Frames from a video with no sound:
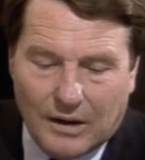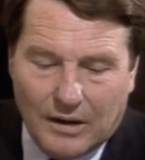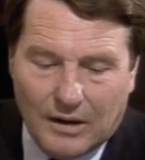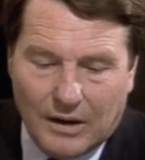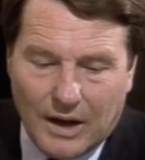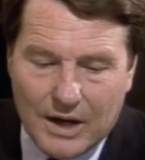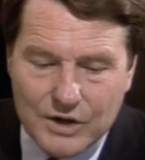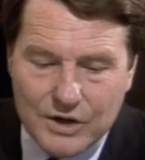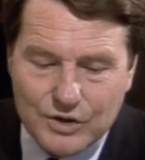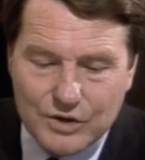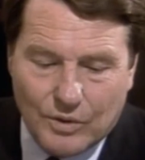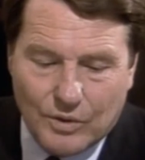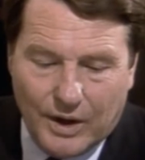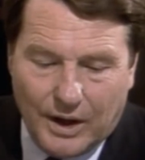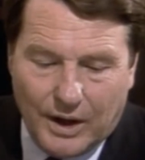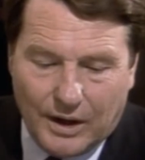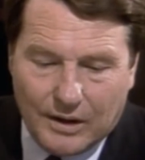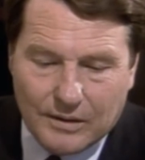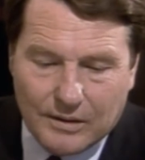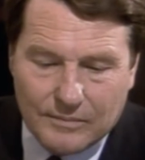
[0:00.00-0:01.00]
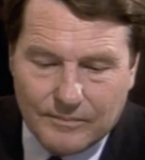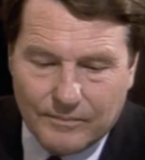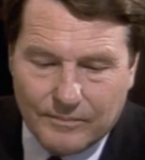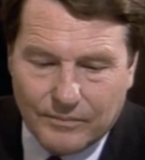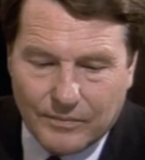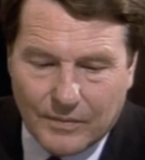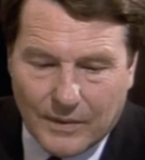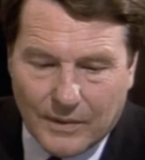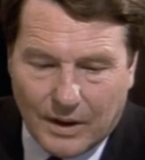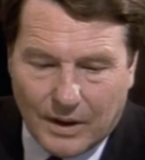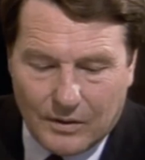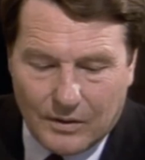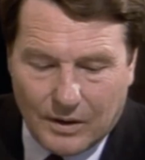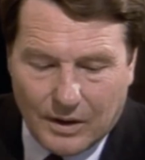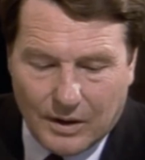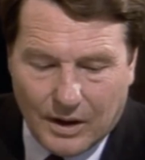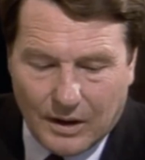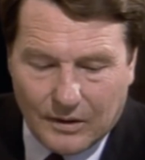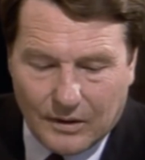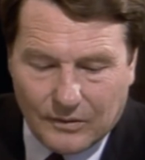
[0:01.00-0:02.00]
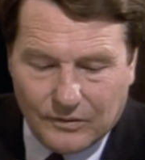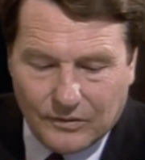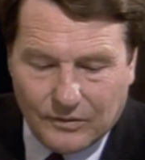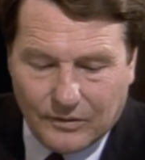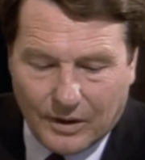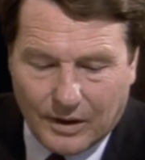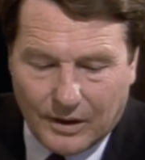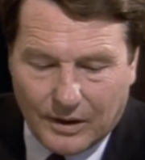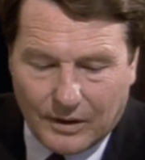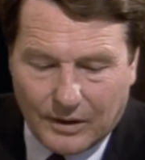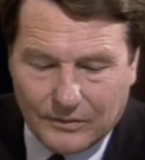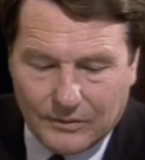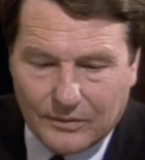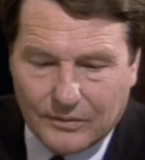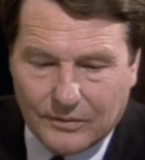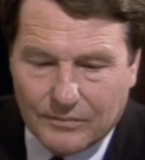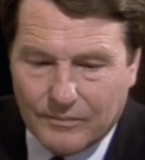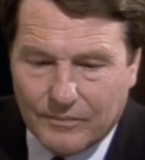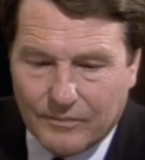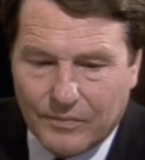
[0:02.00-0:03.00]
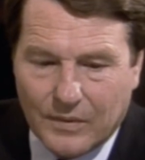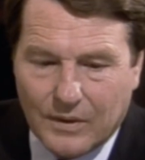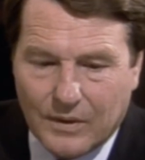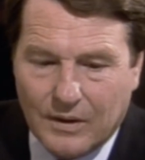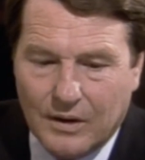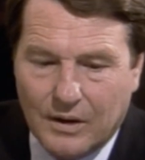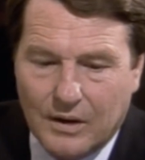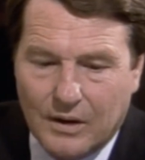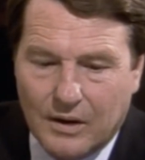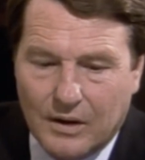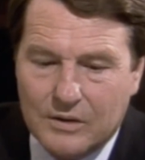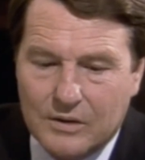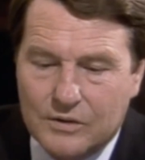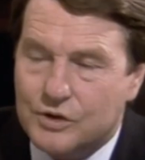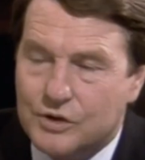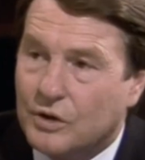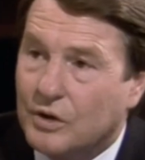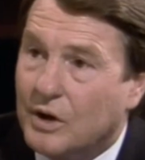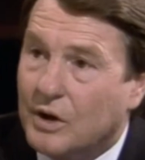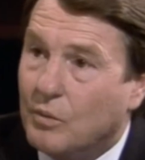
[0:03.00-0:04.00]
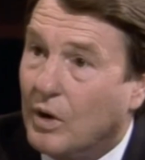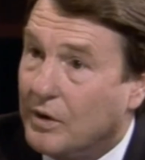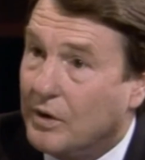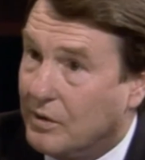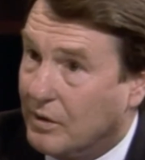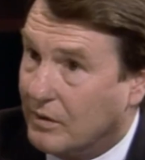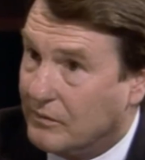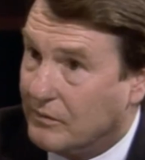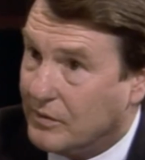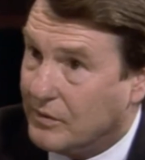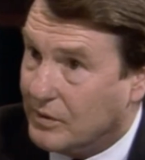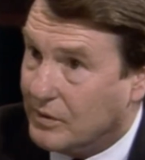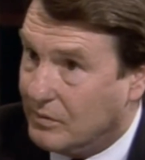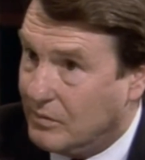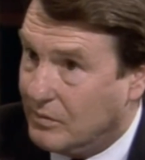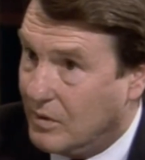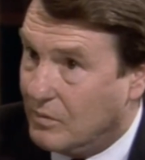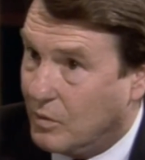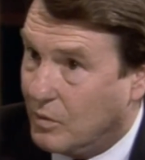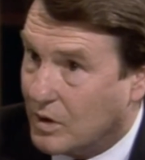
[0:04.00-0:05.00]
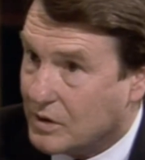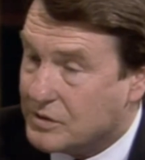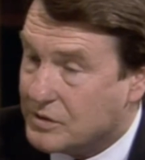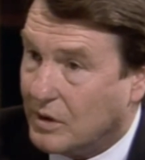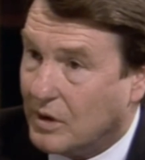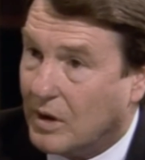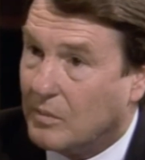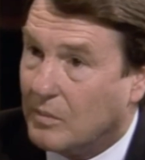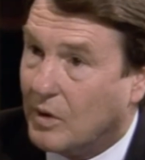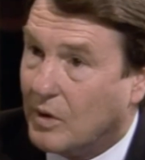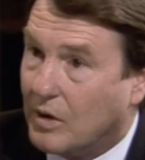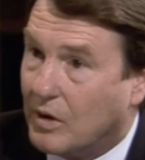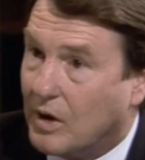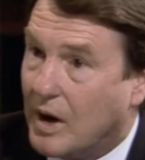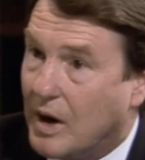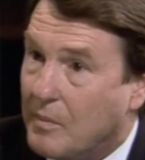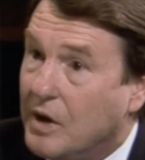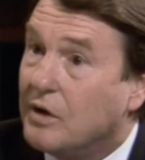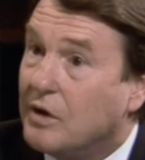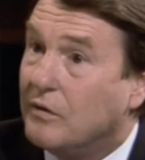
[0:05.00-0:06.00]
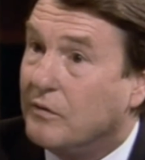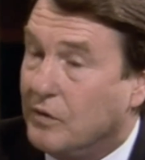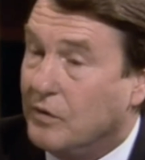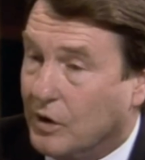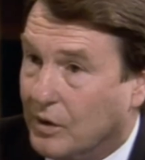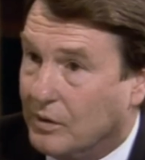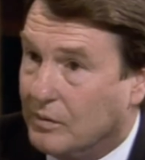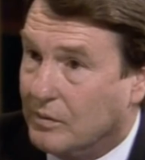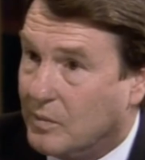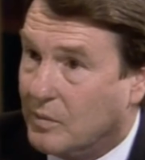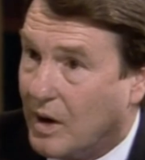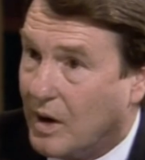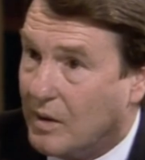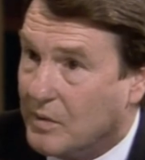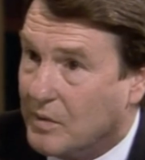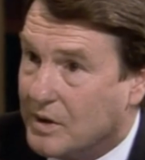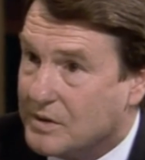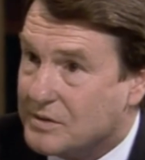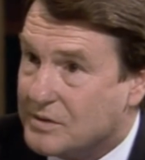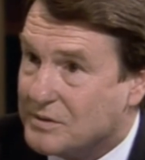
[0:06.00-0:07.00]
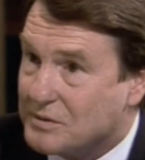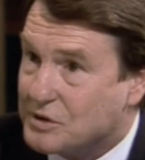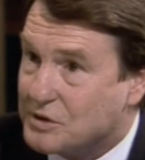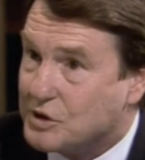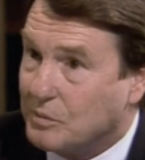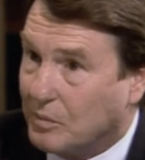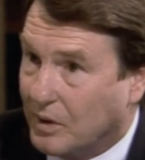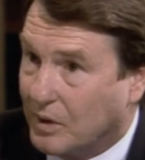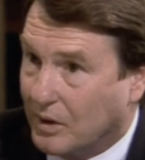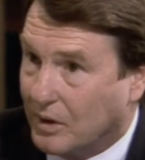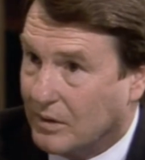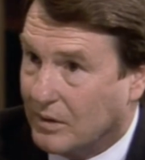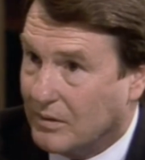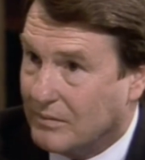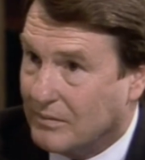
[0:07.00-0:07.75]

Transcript: Last week in the United States, Judy Woodruff, who works on our program, interviewed Prime Minister Shamir.